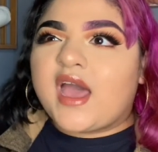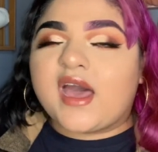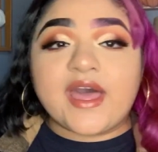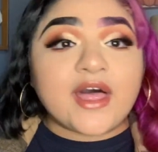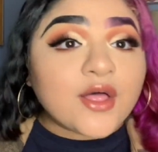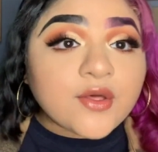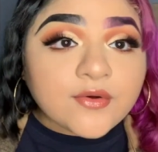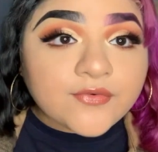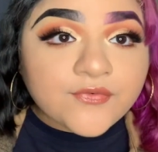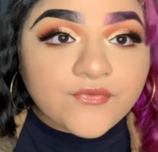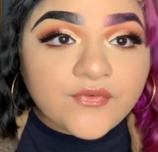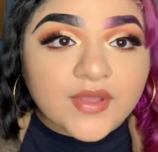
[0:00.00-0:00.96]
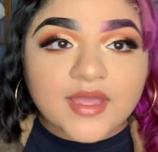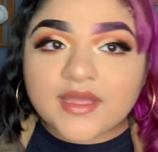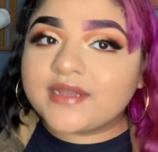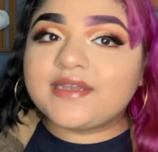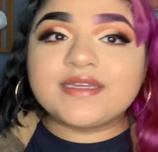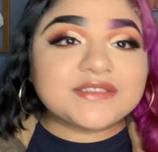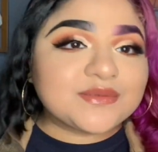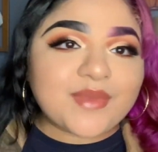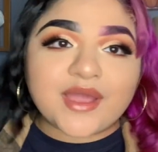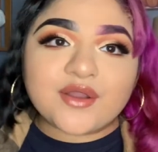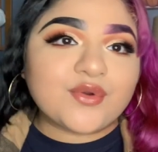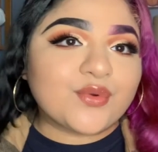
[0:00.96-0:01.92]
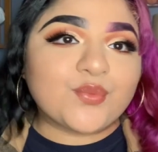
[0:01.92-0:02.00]
Elf. It doesn't
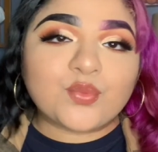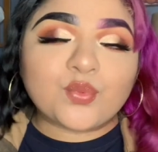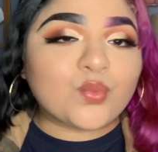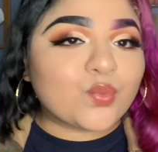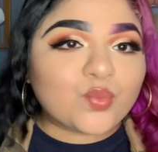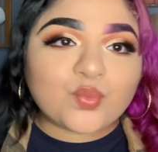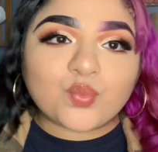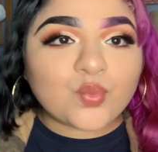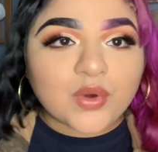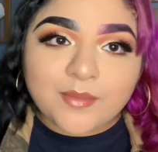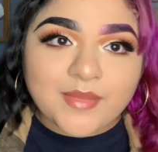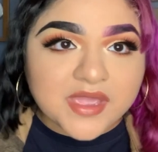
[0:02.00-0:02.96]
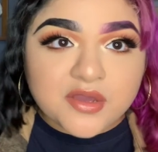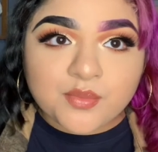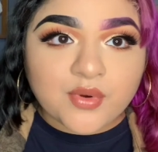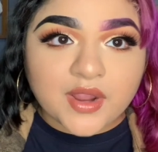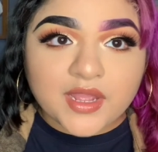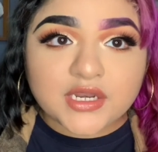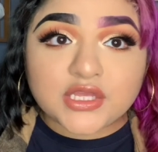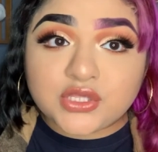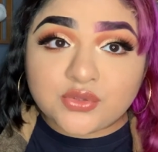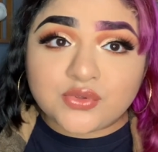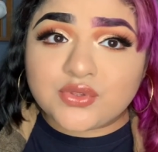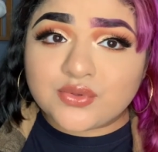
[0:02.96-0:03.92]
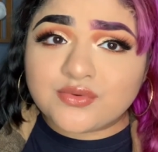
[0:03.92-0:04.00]
matter what makeup brand you
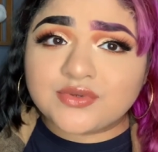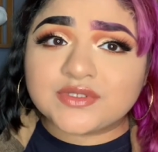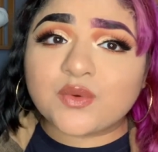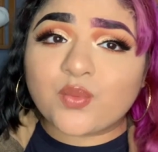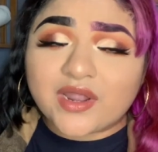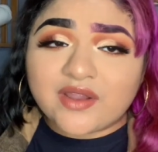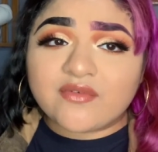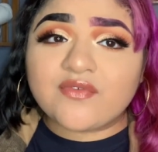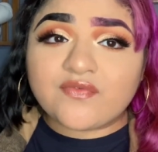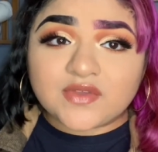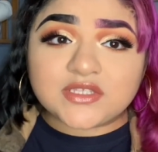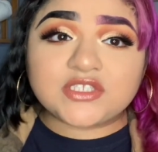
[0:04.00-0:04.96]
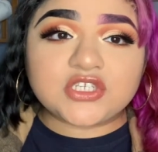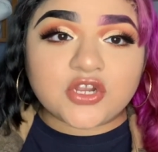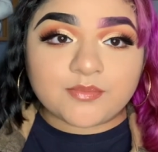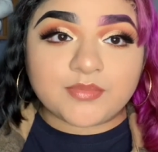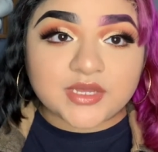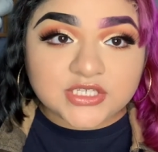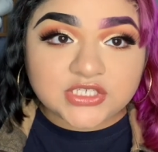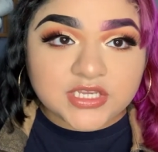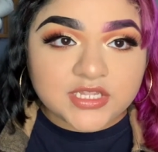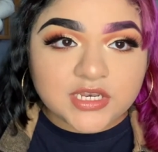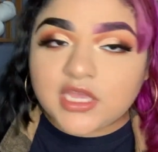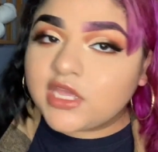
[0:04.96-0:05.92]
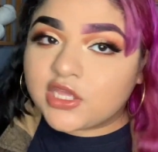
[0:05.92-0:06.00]
use, whatever fits your budget.
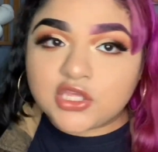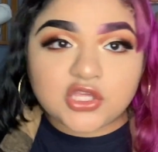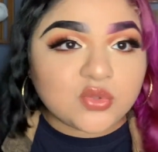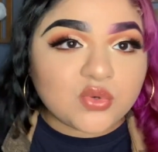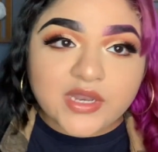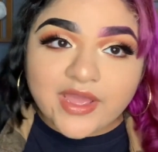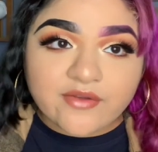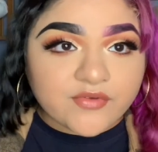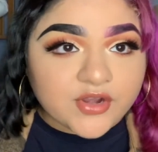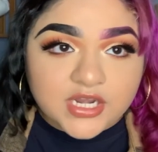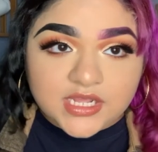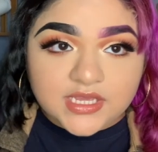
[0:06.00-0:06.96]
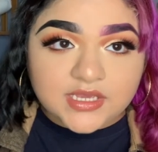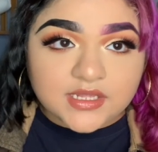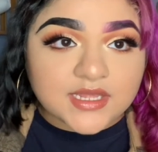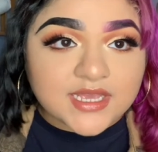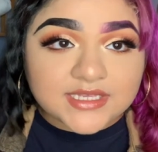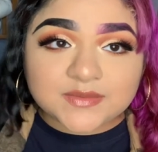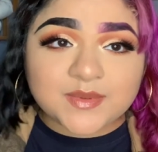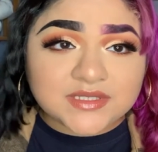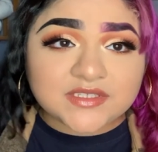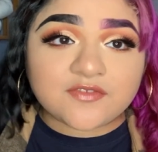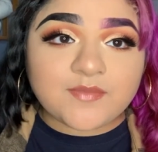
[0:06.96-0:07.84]
You never need expensive